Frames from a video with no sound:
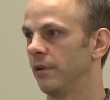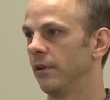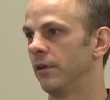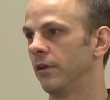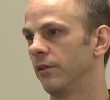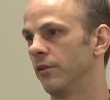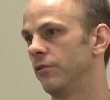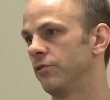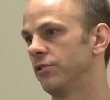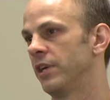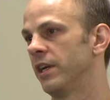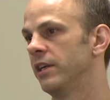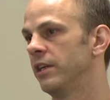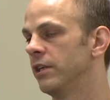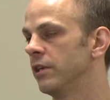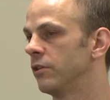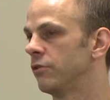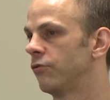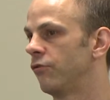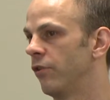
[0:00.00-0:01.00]
those
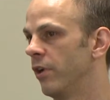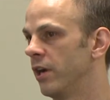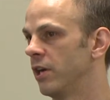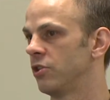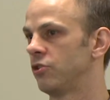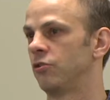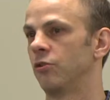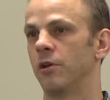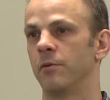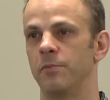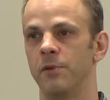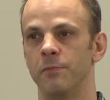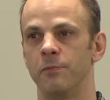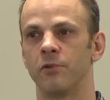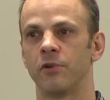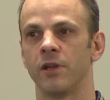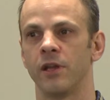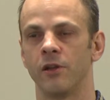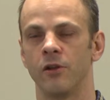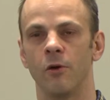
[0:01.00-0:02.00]
ideas fresh so that people
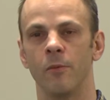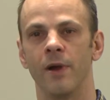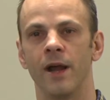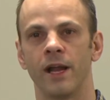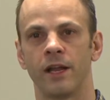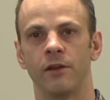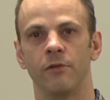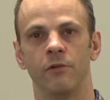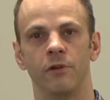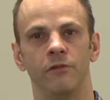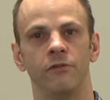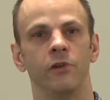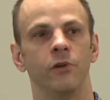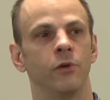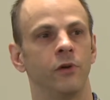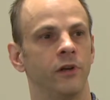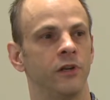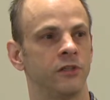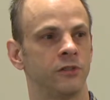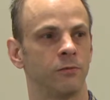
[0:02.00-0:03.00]
can go back and review
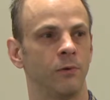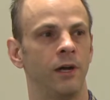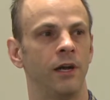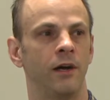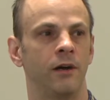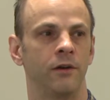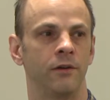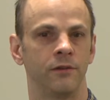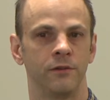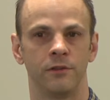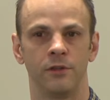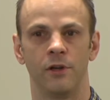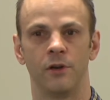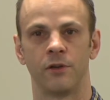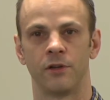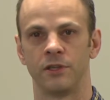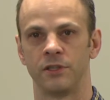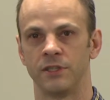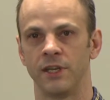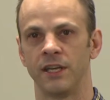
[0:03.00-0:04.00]
it as well, you know,
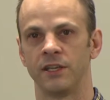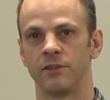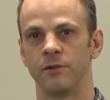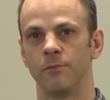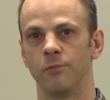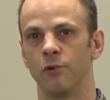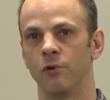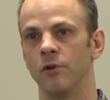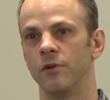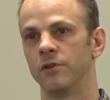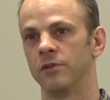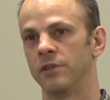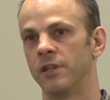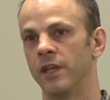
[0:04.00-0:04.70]
because that's important